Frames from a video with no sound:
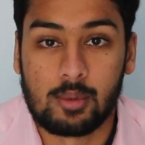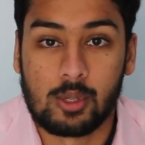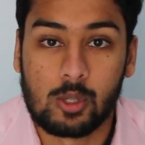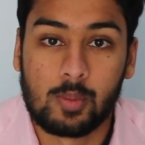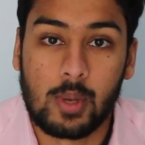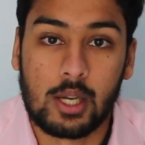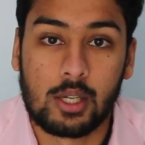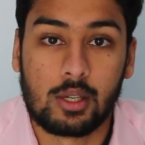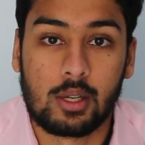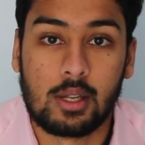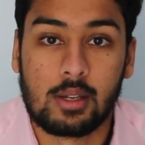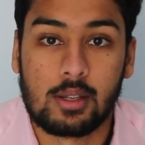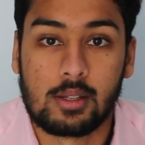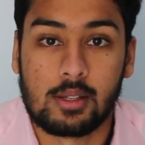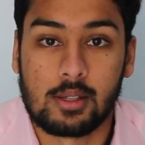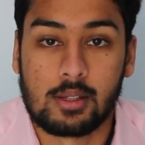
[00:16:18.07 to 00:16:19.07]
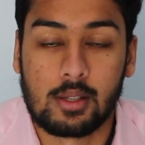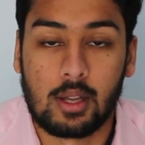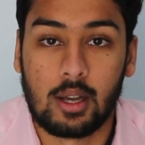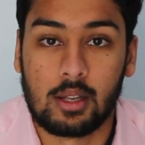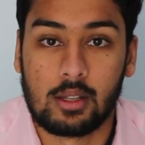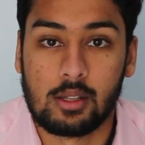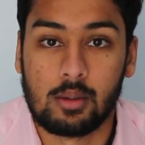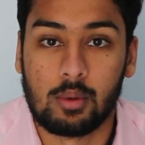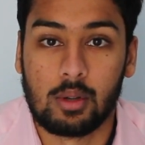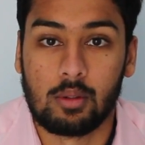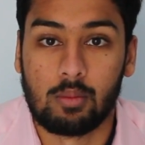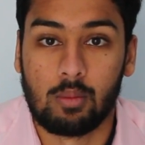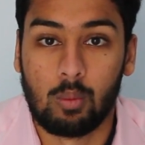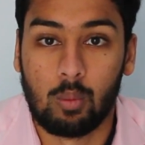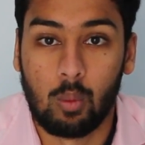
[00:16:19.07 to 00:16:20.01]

especially in a society with